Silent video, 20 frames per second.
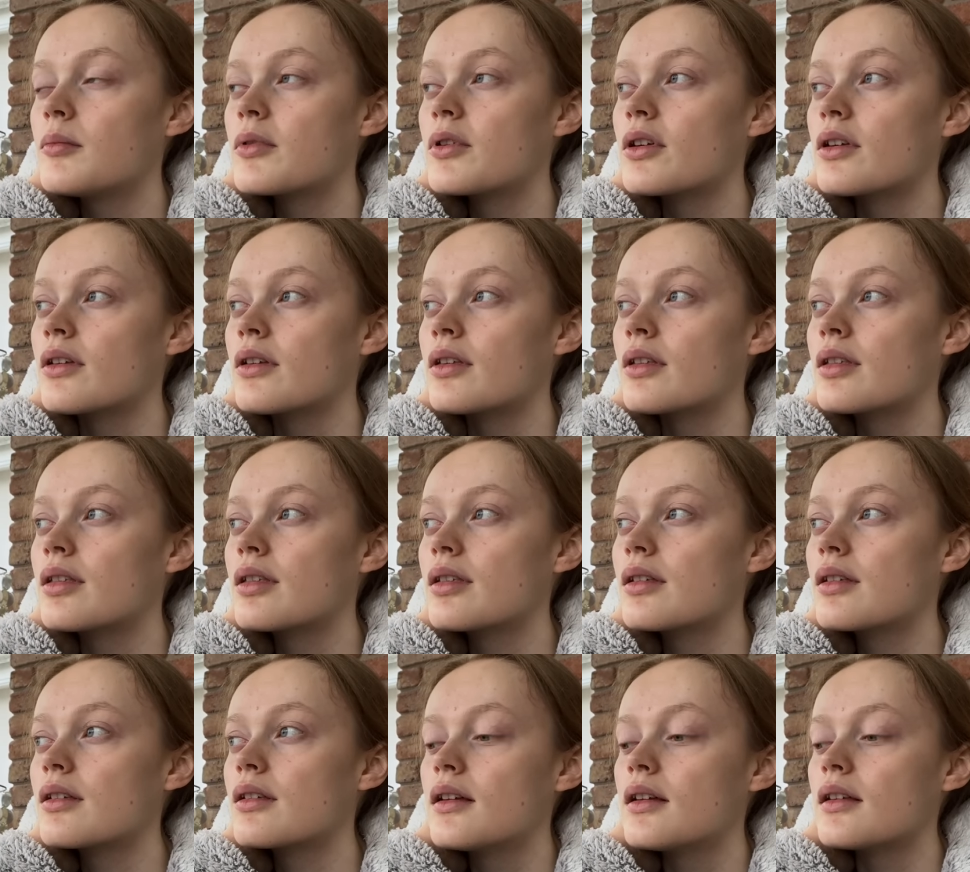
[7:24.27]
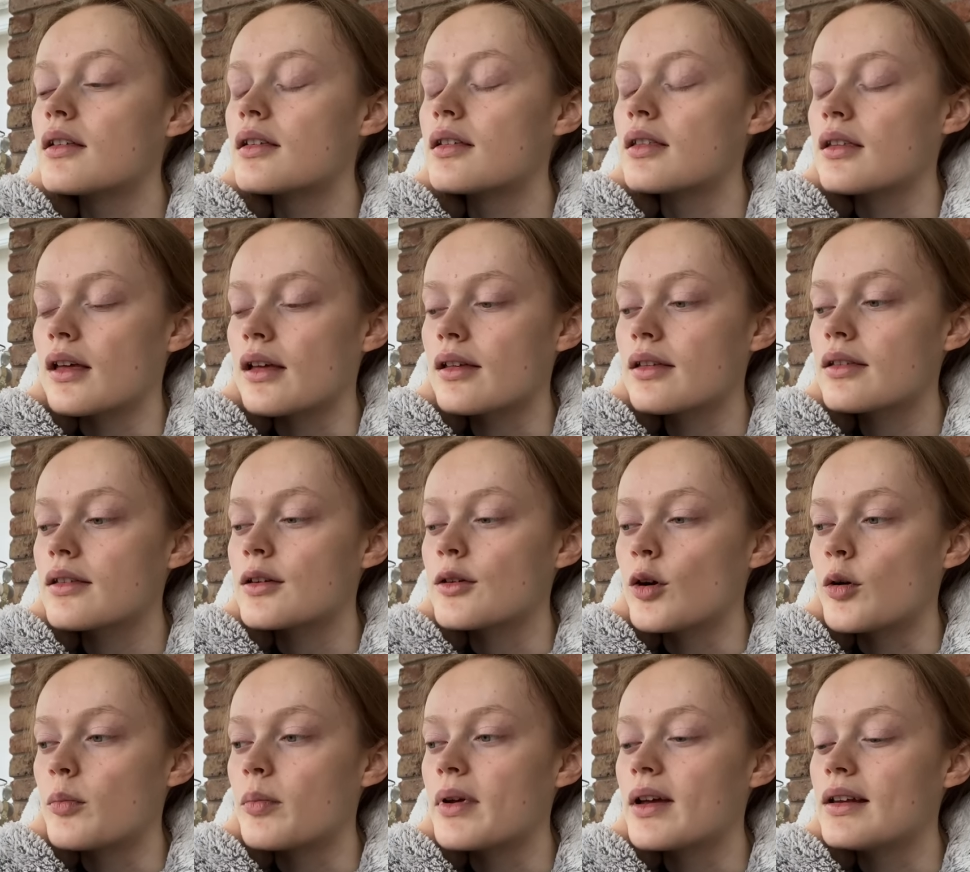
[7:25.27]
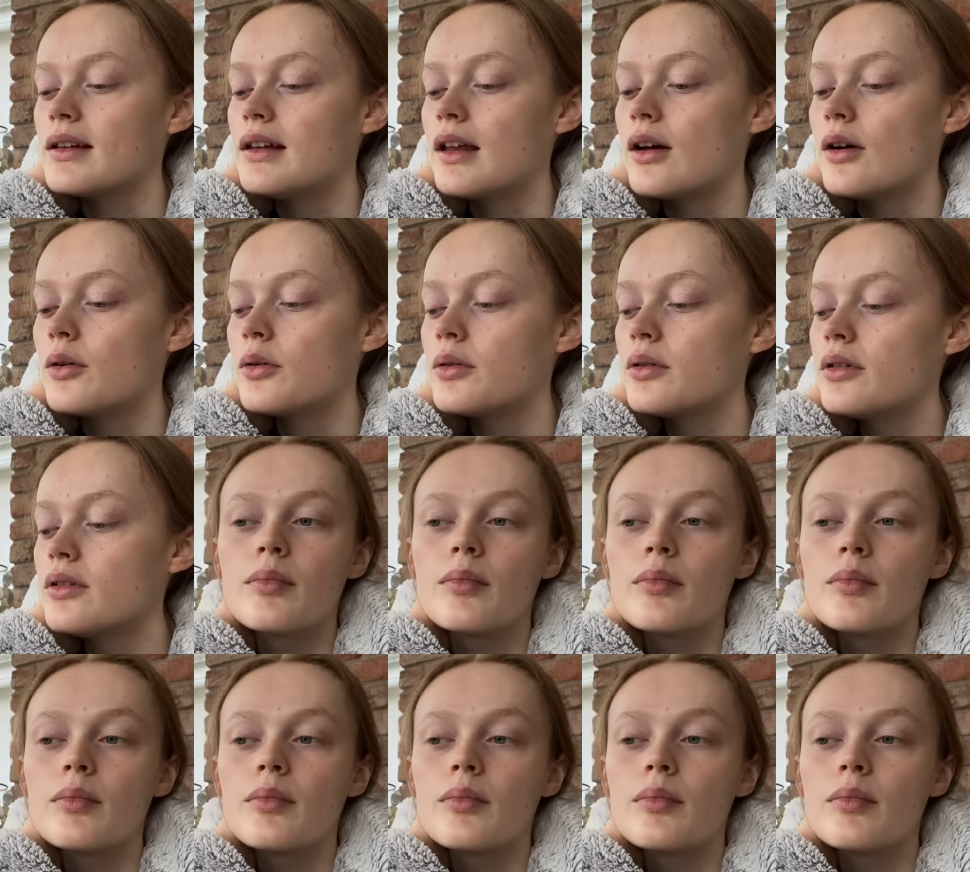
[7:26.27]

because it's nice to not be alone.